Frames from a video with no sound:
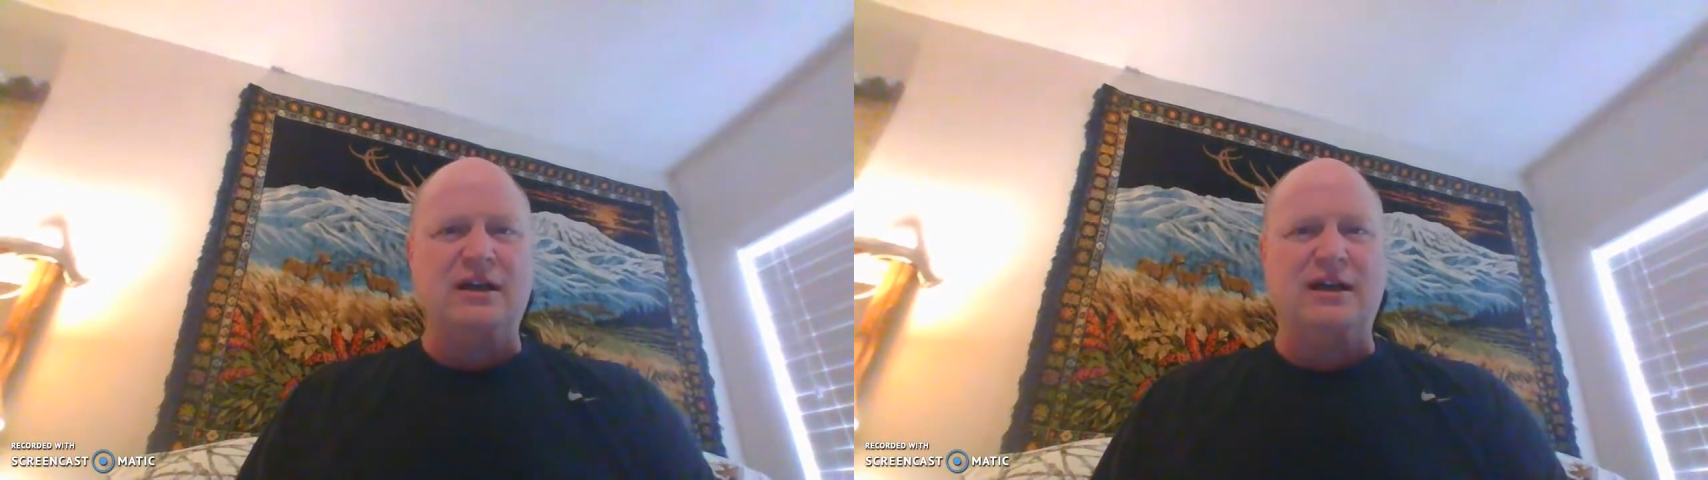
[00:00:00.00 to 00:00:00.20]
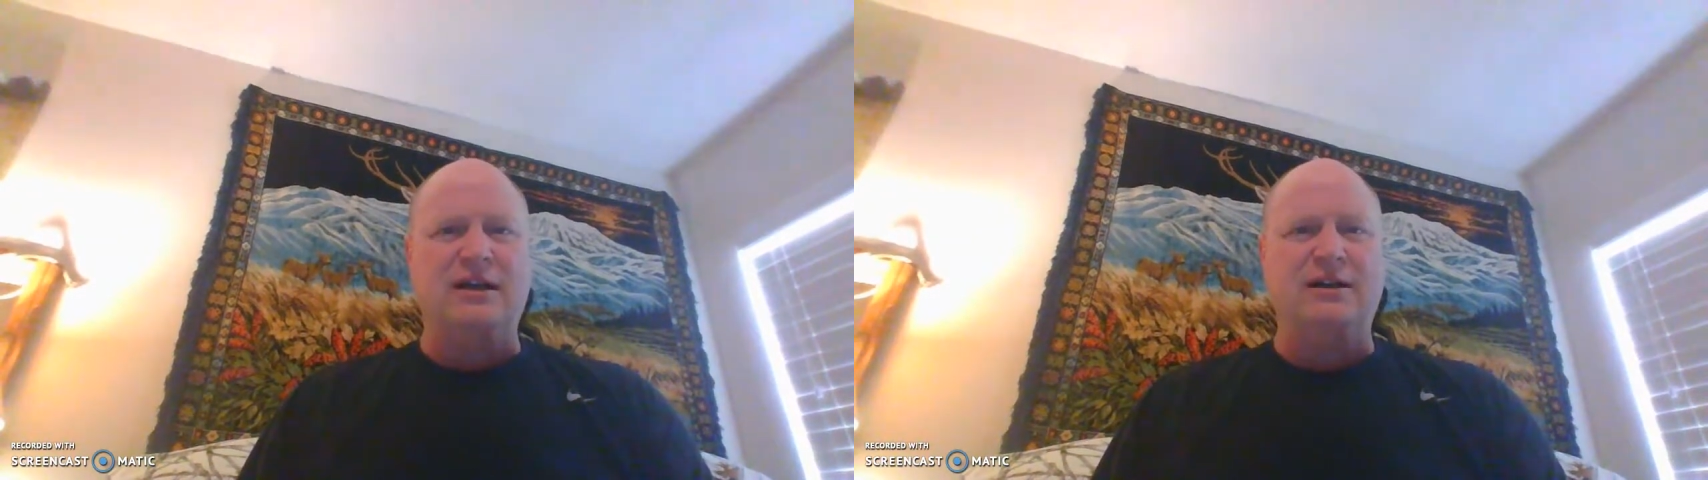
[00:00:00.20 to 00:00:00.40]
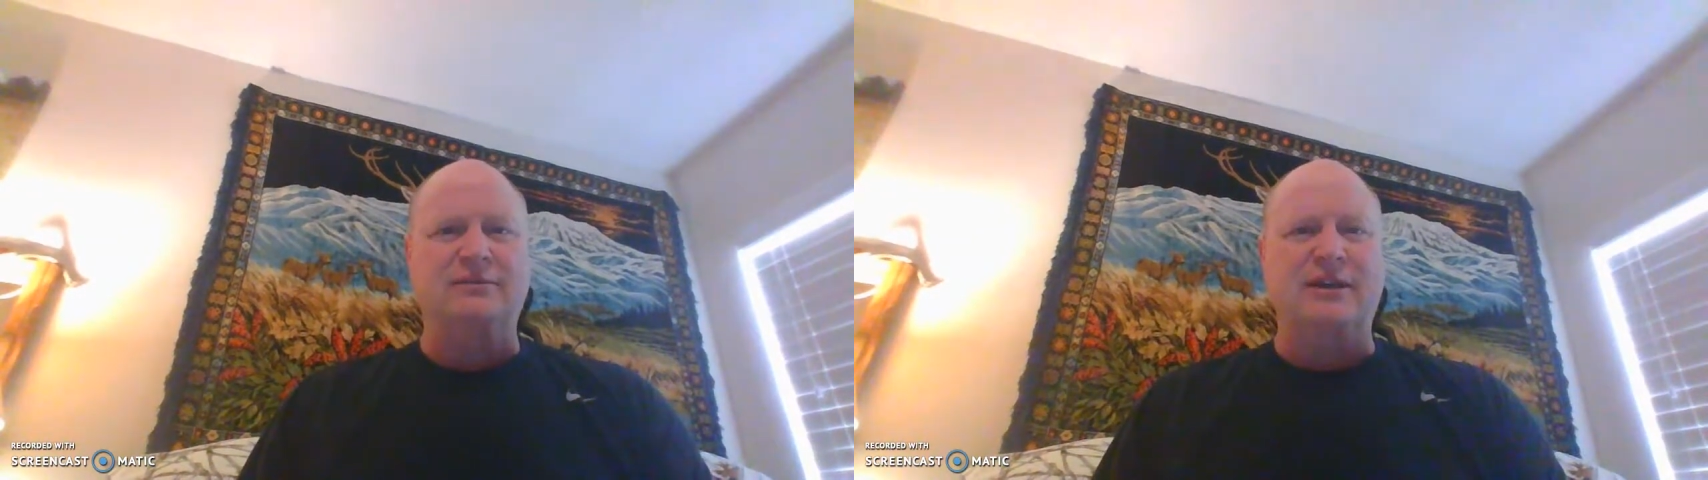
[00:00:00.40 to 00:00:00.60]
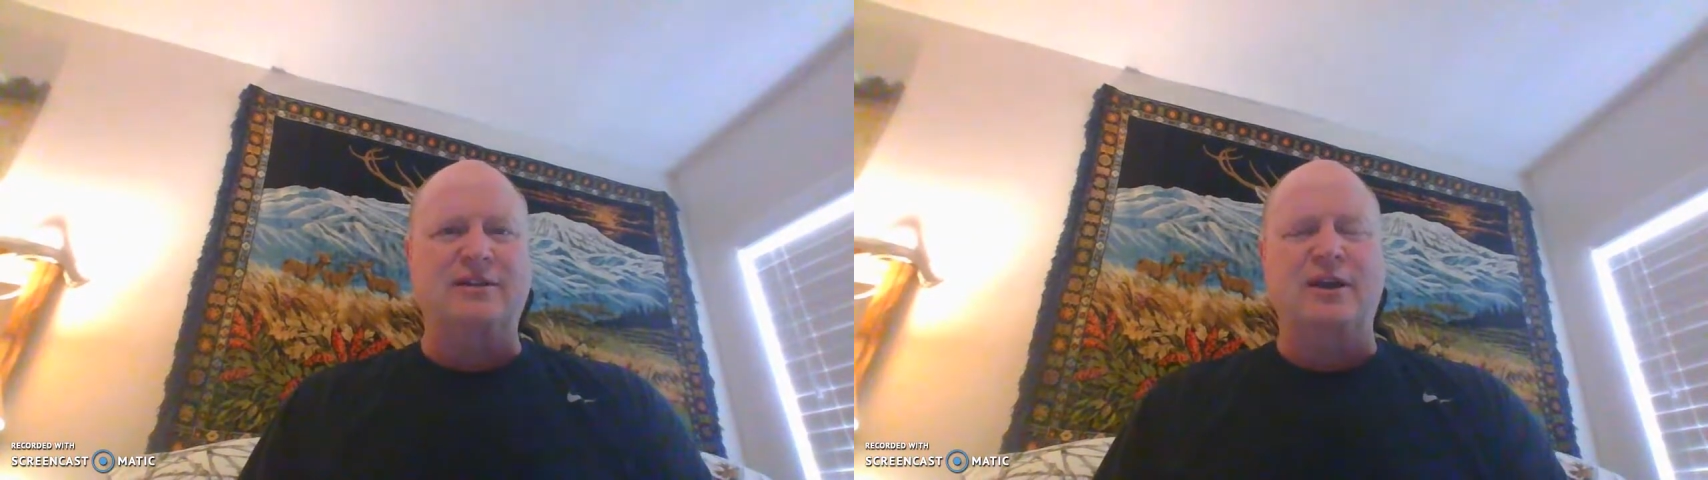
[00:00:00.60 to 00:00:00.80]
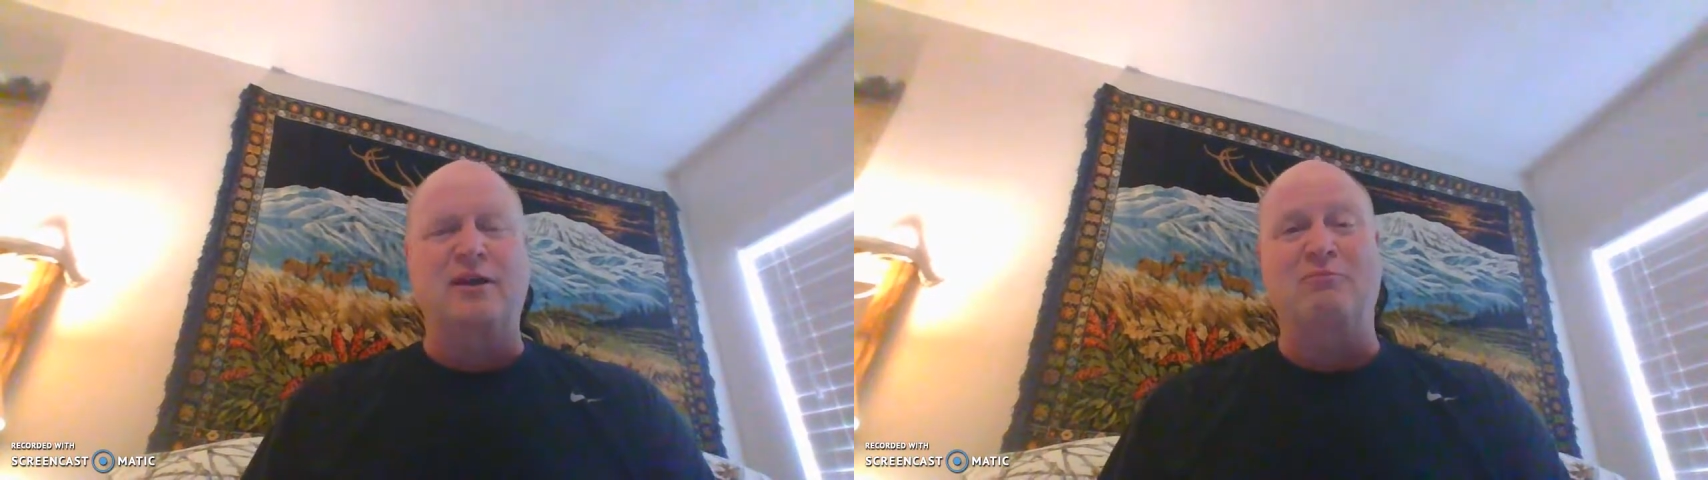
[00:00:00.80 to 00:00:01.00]

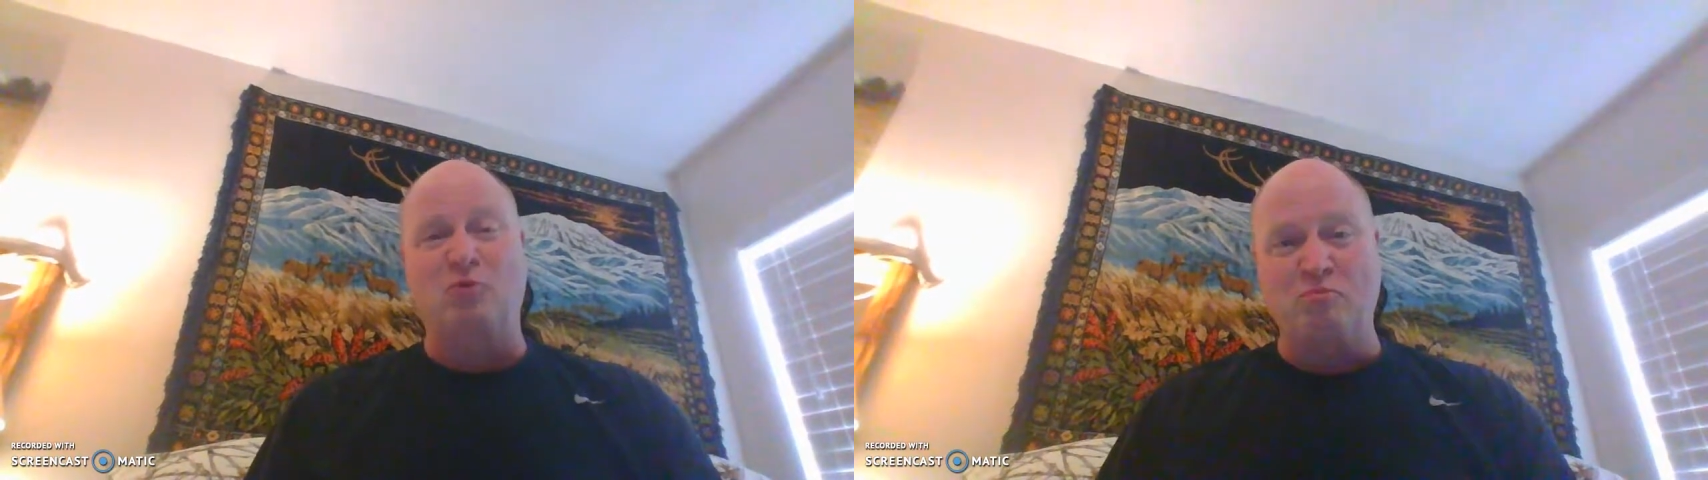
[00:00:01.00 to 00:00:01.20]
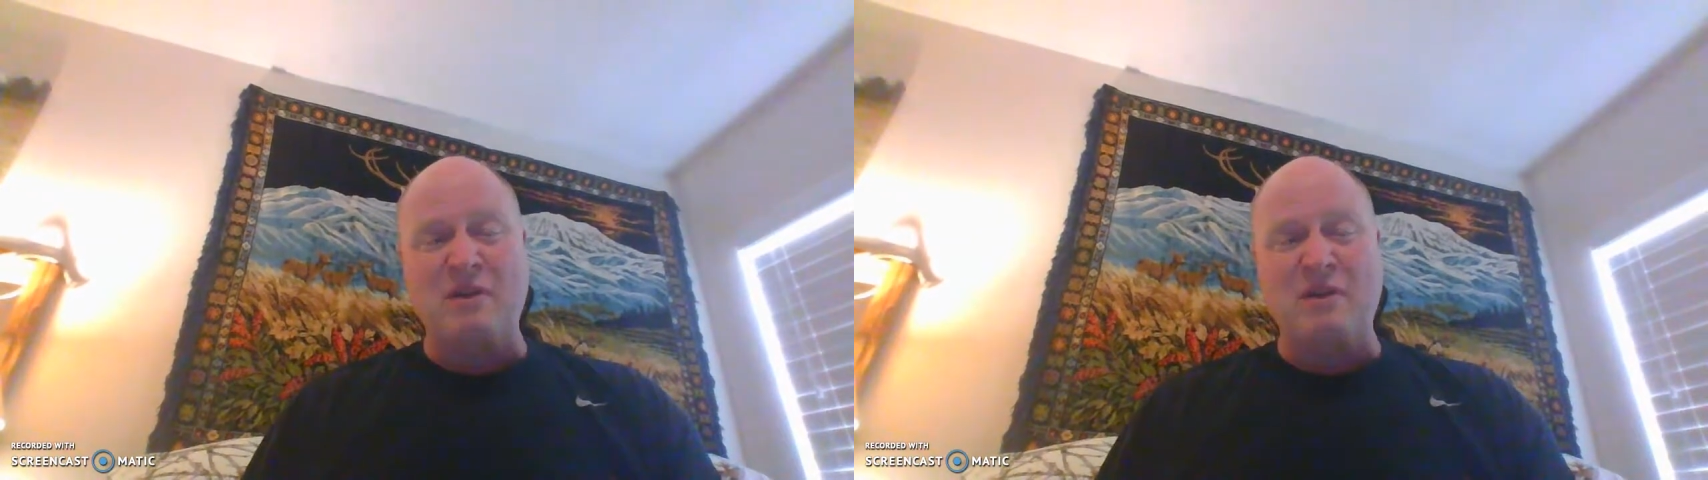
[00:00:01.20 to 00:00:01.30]
and